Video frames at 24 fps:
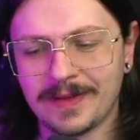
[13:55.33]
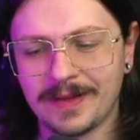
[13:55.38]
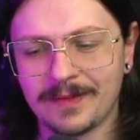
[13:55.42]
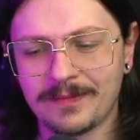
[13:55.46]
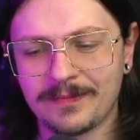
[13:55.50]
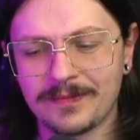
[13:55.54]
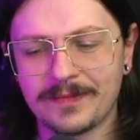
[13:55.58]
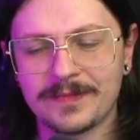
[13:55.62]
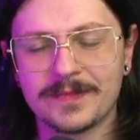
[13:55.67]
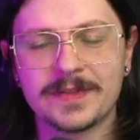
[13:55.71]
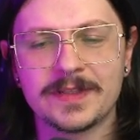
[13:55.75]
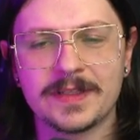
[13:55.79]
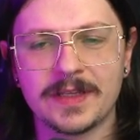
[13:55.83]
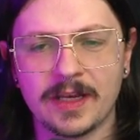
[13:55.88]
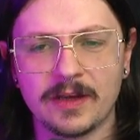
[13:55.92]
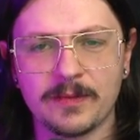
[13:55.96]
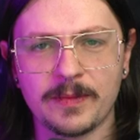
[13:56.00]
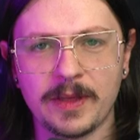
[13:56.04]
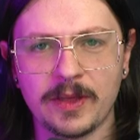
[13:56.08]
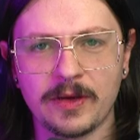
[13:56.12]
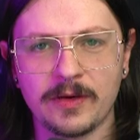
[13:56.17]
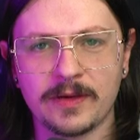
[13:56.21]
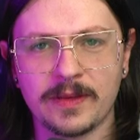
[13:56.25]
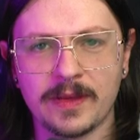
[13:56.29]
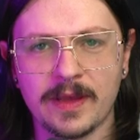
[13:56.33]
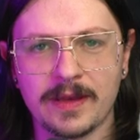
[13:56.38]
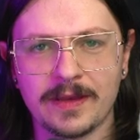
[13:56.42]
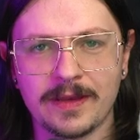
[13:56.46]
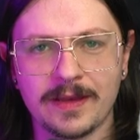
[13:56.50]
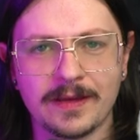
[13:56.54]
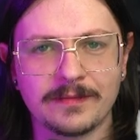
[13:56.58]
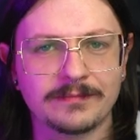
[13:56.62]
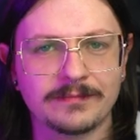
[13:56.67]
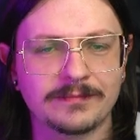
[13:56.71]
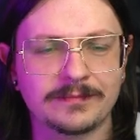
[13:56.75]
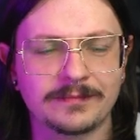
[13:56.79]
sick of me hearing that
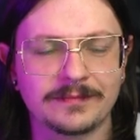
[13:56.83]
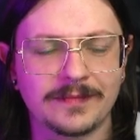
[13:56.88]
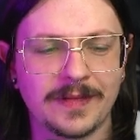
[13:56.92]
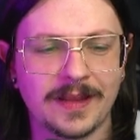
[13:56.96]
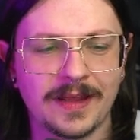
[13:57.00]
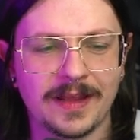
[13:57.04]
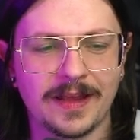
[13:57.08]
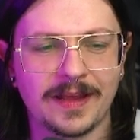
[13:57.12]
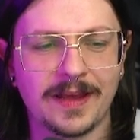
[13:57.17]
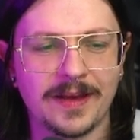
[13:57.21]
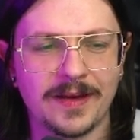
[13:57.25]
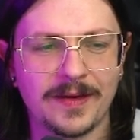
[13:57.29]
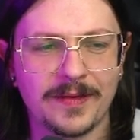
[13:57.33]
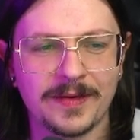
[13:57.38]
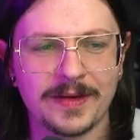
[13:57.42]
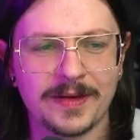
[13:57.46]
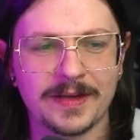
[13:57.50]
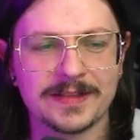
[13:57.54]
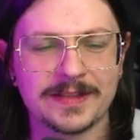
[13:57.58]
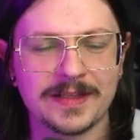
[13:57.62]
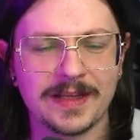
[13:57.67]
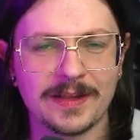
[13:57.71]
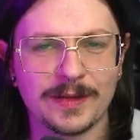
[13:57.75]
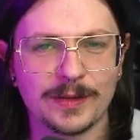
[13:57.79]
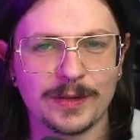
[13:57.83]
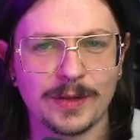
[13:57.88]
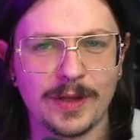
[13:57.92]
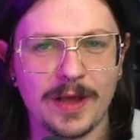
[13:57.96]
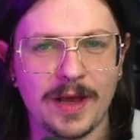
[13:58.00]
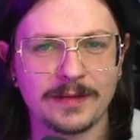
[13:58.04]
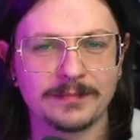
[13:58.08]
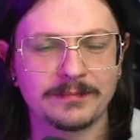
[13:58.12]
yet? I'm going to say that a lot.